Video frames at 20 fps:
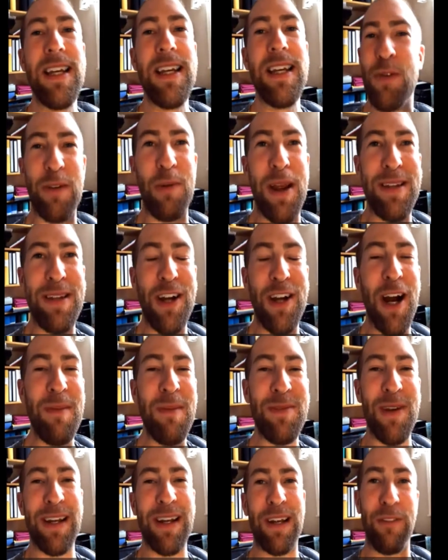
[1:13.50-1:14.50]
not doing a
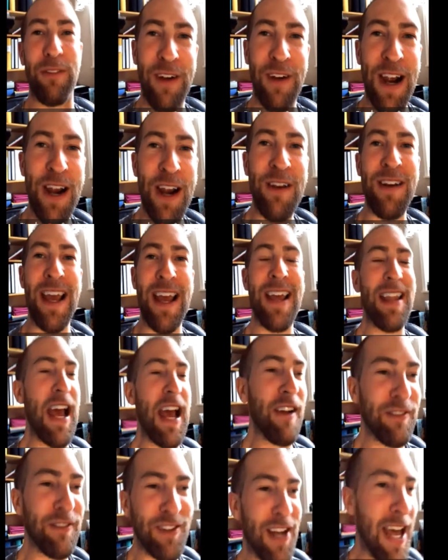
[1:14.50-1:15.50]
great job. So I got
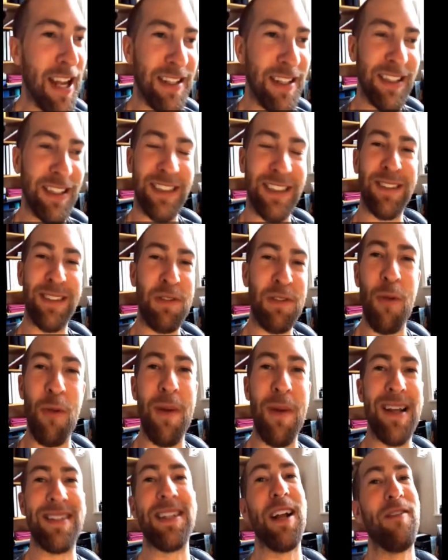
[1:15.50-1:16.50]
fired. And after that, I just
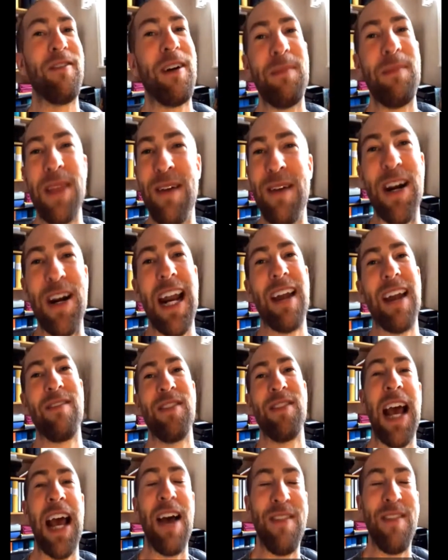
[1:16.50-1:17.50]
told myself I'm never
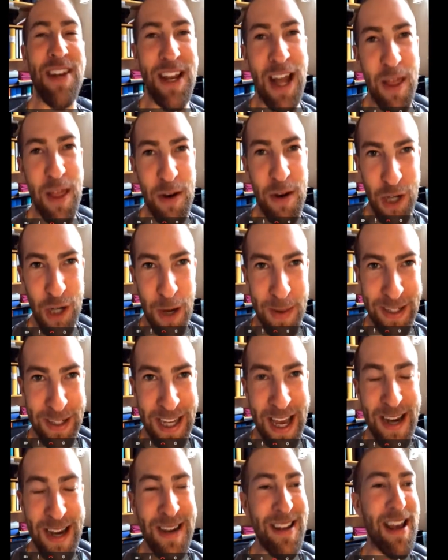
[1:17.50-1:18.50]
having another job
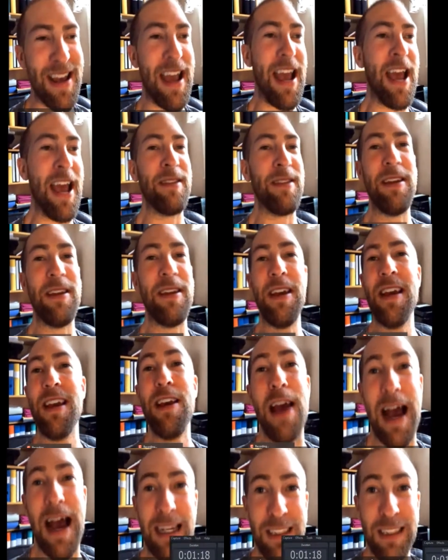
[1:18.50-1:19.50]
again. And
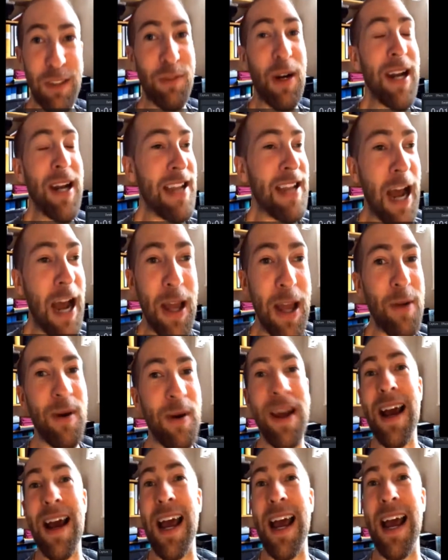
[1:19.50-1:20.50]
as of right now,
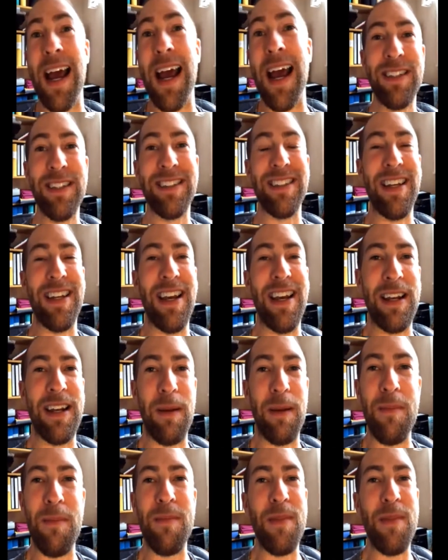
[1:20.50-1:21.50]
anyway, I haven't. And
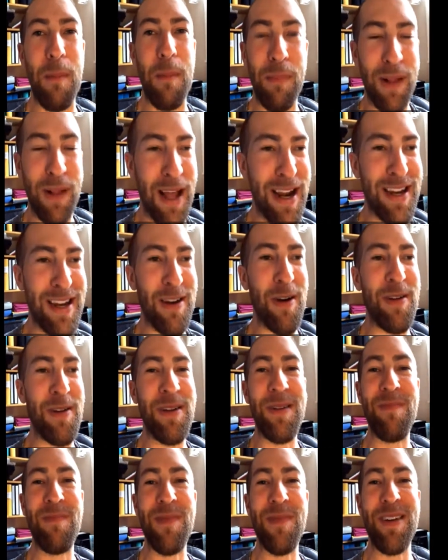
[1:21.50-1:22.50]
I'm not planning
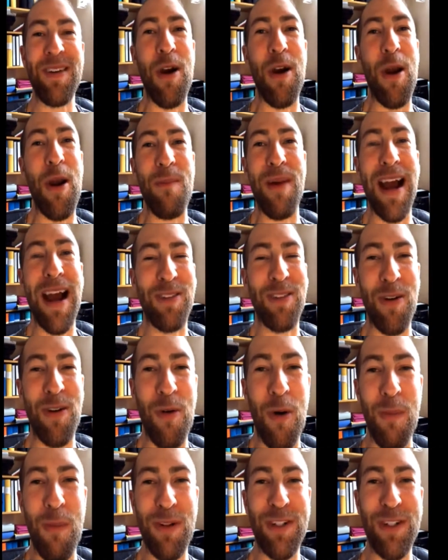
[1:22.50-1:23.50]
on going back to a
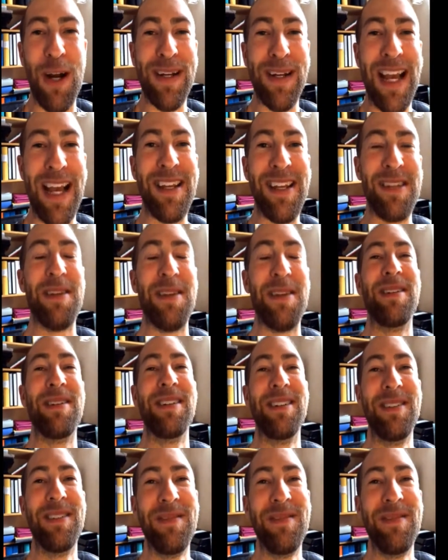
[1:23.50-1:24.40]
normal job again either.